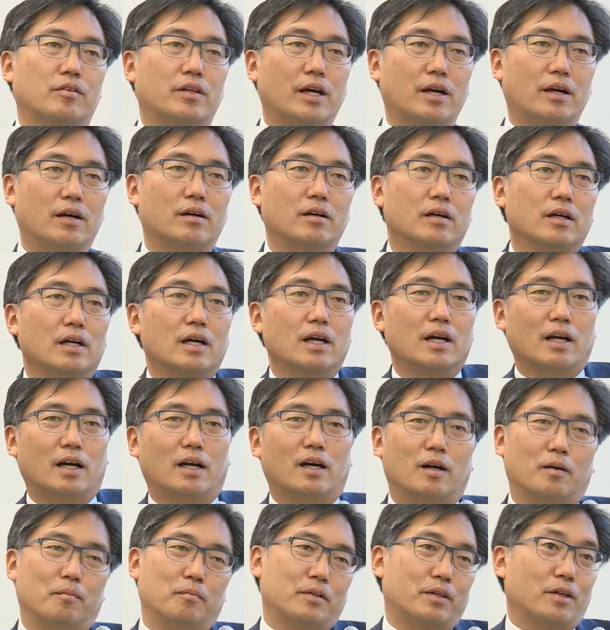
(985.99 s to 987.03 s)
there.
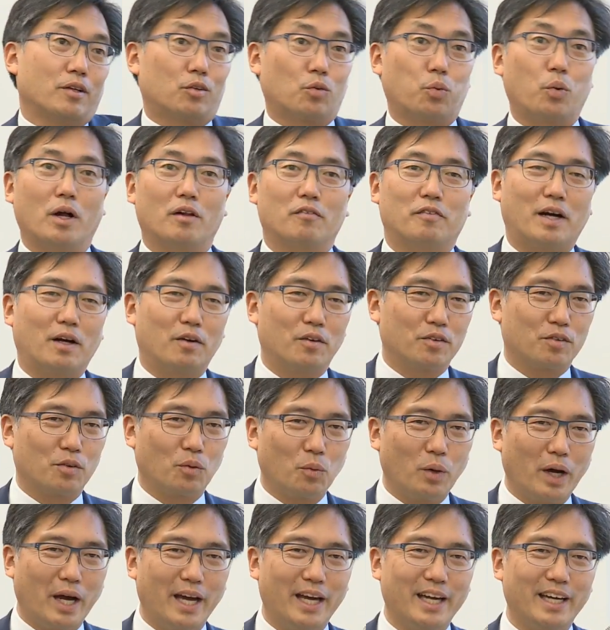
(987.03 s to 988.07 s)
Um, they're 12 hours
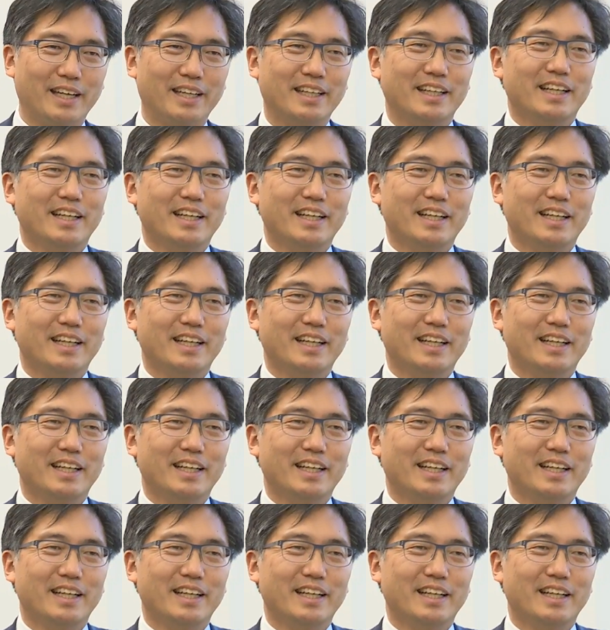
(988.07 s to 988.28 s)
away,